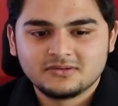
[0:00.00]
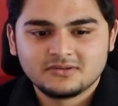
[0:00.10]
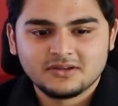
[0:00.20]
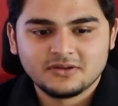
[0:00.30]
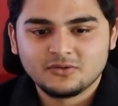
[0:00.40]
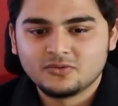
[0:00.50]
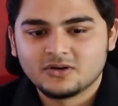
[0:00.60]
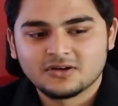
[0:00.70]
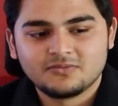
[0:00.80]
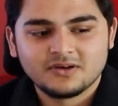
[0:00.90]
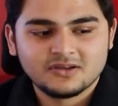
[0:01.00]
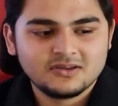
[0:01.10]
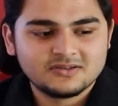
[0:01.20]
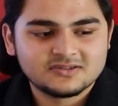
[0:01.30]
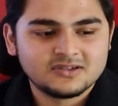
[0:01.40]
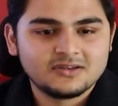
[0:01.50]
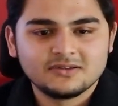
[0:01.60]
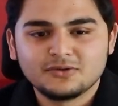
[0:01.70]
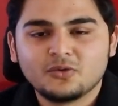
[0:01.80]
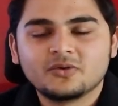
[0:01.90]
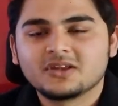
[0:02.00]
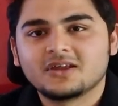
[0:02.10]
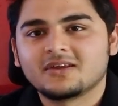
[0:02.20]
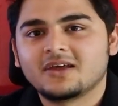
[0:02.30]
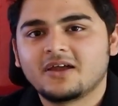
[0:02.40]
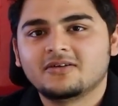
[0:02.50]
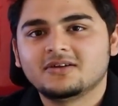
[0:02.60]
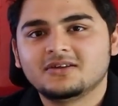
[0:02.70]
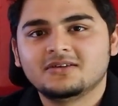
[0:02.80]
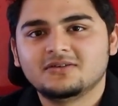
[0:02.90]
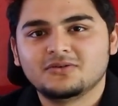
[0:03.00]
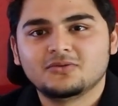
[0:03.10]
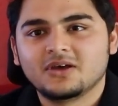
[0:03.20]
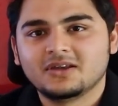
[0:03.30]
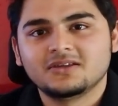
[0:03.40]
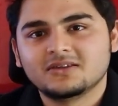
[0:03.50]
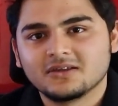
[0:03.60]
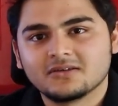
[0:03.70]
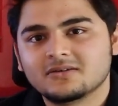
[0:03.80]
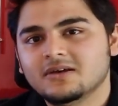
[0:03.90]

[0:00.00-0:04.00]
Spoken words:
they do work, but still, no one can guarantee you anything.